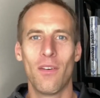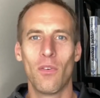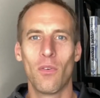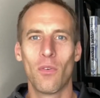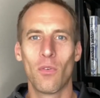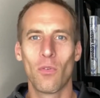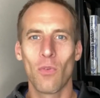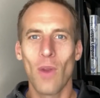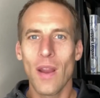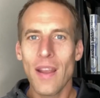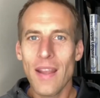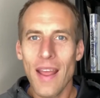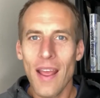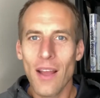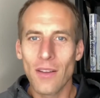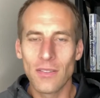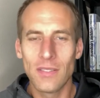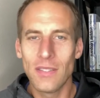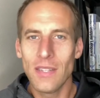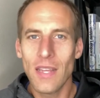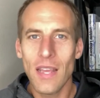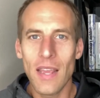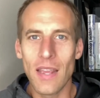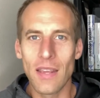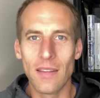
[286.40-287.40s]
right now
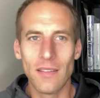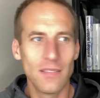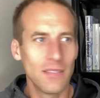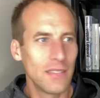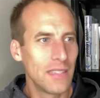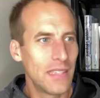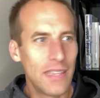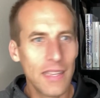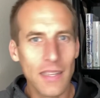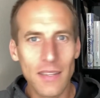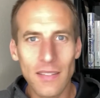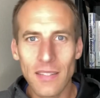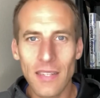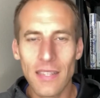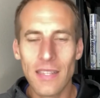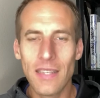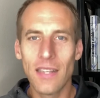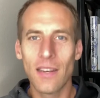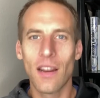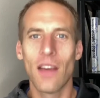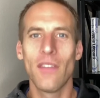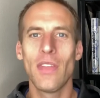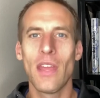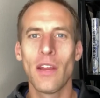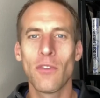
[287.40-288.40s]
today to get to get
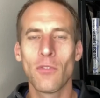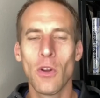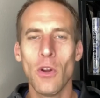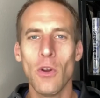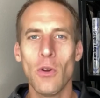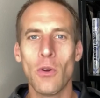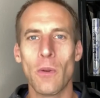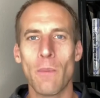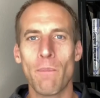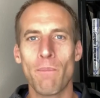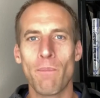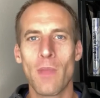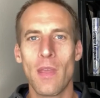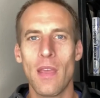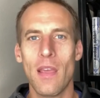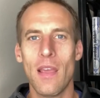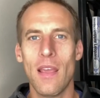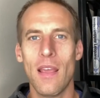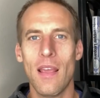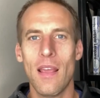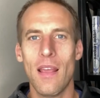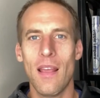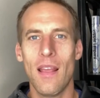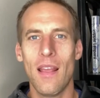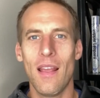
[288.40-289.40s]
on that road
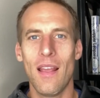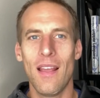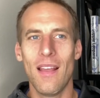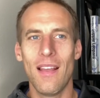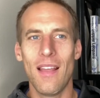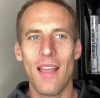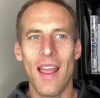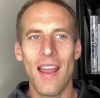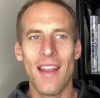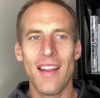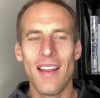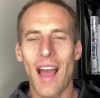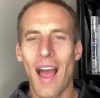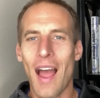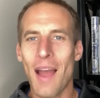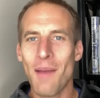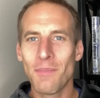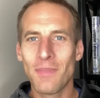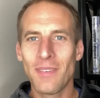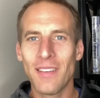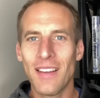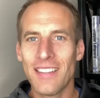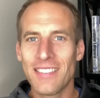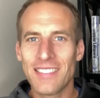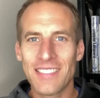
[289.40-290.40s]
and i'm
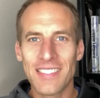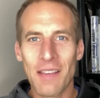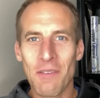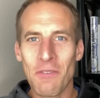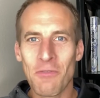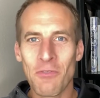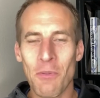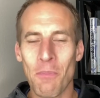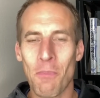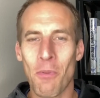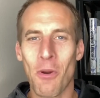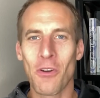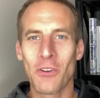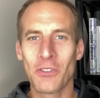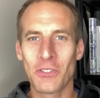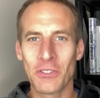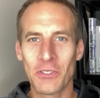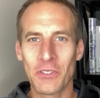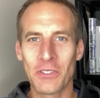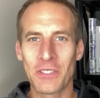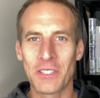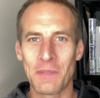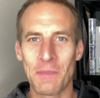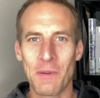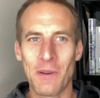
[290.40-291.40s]
this is coming from personal
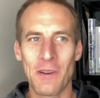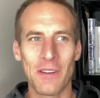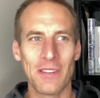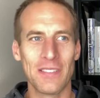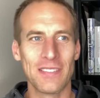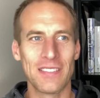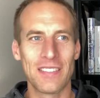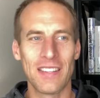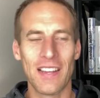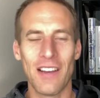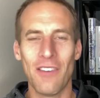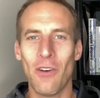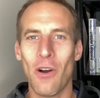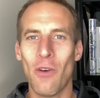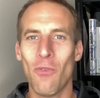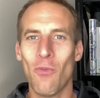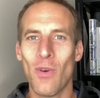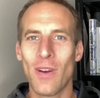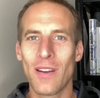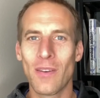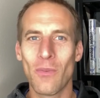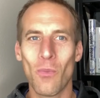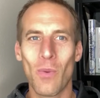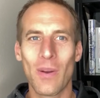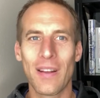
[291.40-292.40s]
experience of
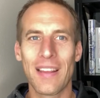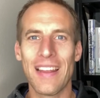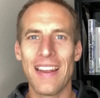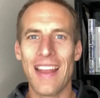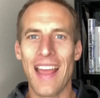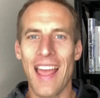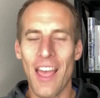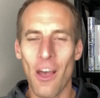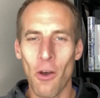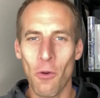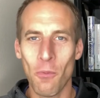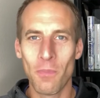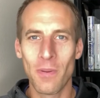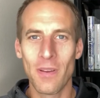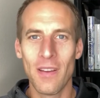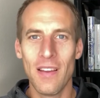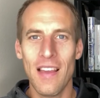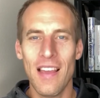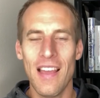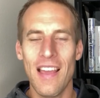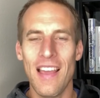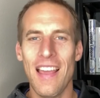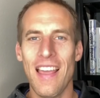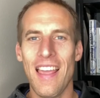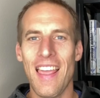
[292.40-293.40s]
what what can help
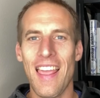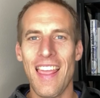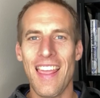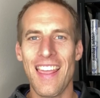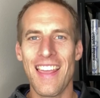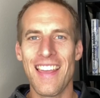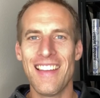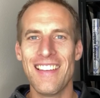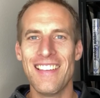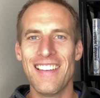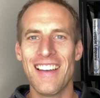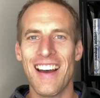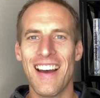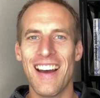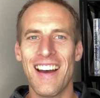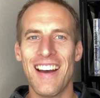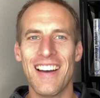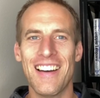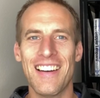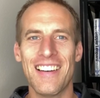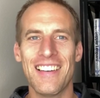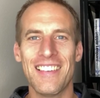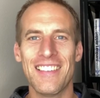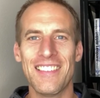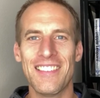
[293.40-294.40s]
and
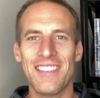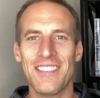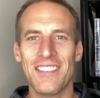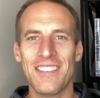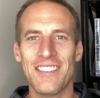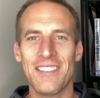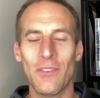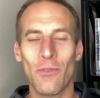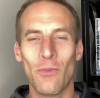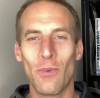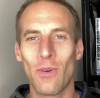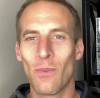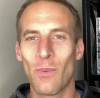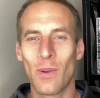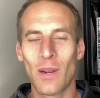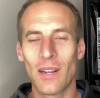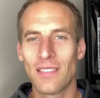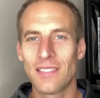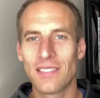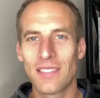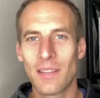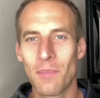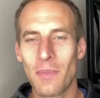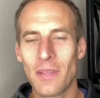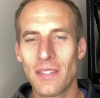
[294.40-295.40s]
uh, you know, what,
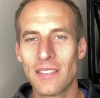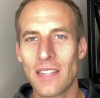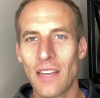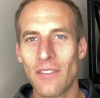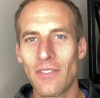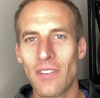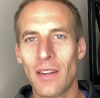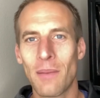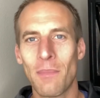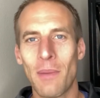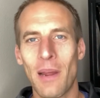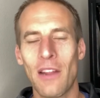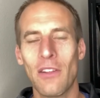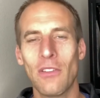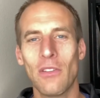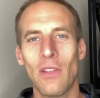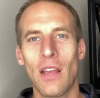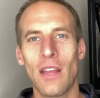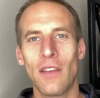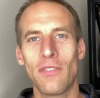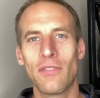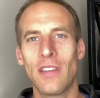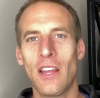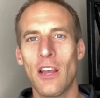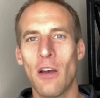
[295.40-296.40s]
some things I've done in my own
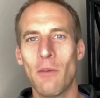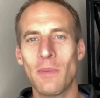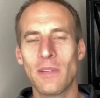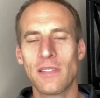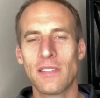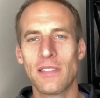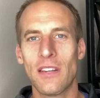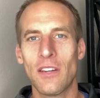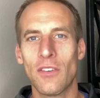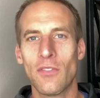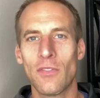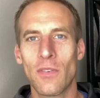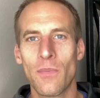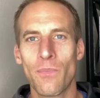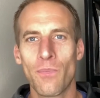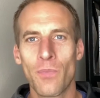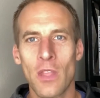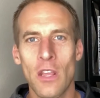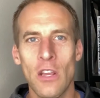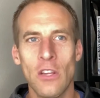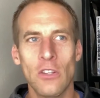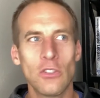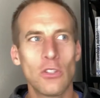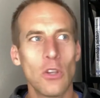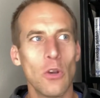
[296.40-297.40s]
life to help myself.
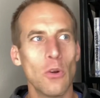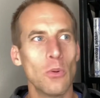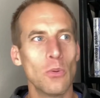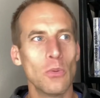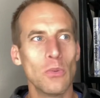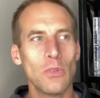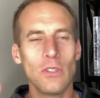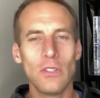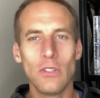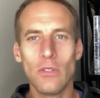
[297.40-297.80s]
So,